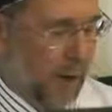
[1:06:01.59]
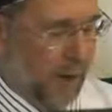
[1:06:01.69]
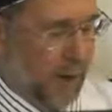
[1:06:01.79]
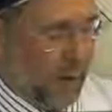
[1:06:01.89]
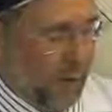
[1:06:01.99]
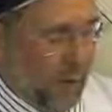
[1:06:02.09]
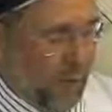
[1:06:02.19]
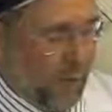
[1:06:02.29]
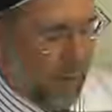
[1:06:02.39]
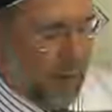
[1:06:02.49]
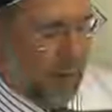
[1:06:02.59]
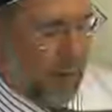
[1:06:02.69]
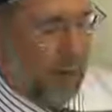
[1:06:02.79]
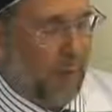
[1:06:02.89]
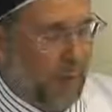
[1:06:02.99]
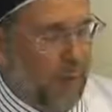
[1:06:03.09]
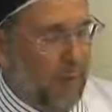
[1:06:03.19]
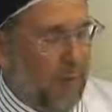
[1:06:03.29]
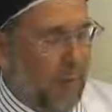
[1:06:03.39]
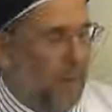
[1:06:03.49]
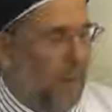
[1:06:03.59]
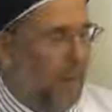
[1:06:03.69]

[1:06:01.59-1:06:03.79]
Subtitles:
with some more information about Islam.